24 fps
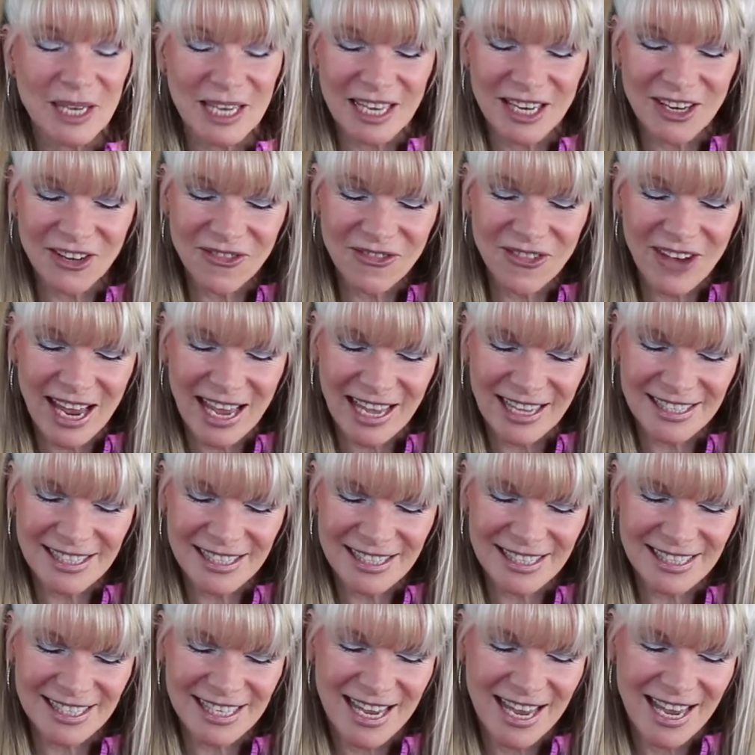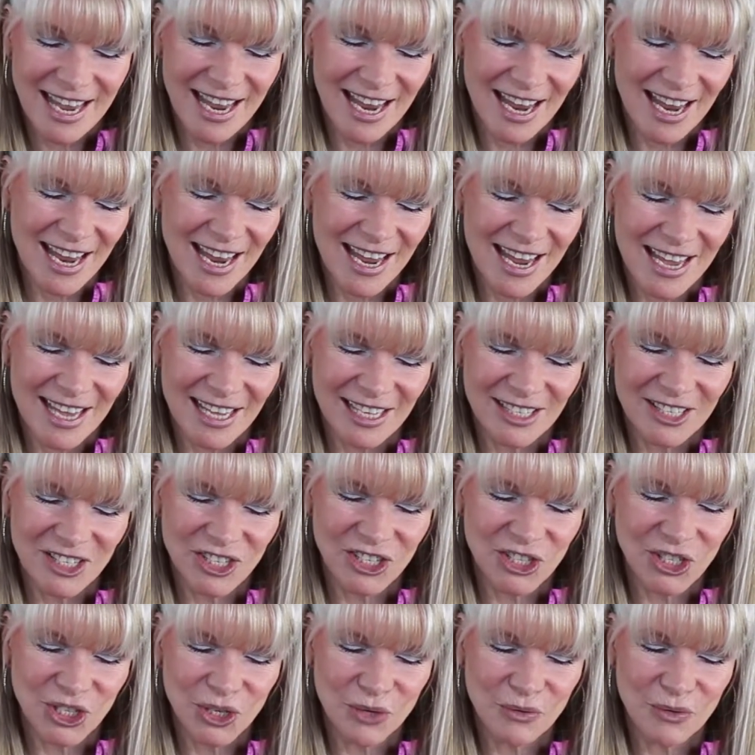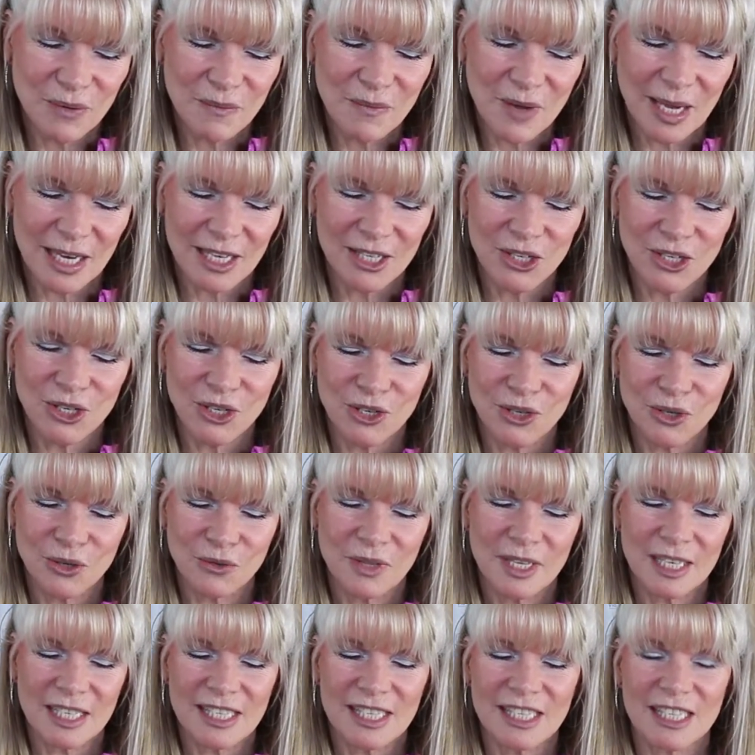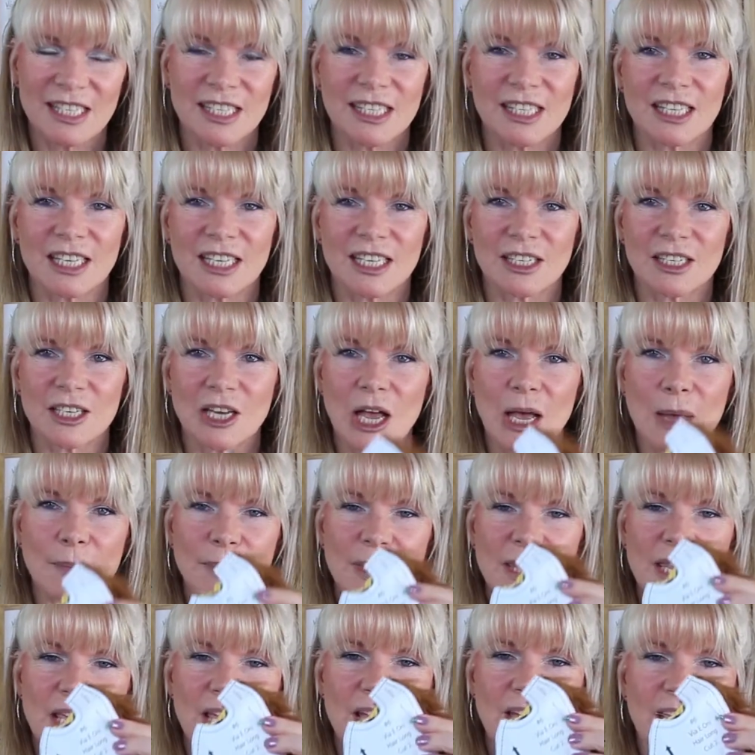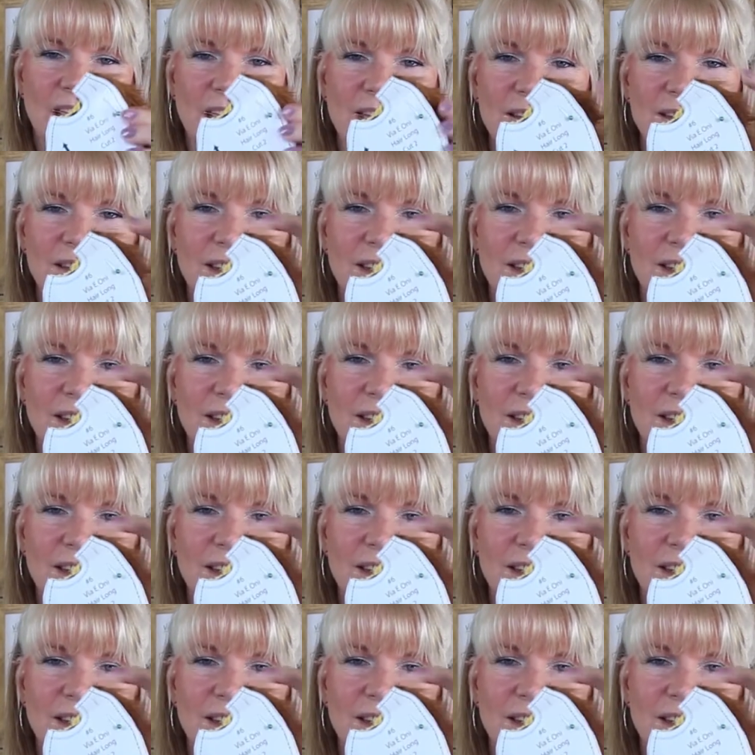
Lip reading: in advance, and just to remind you, this is the top of the head.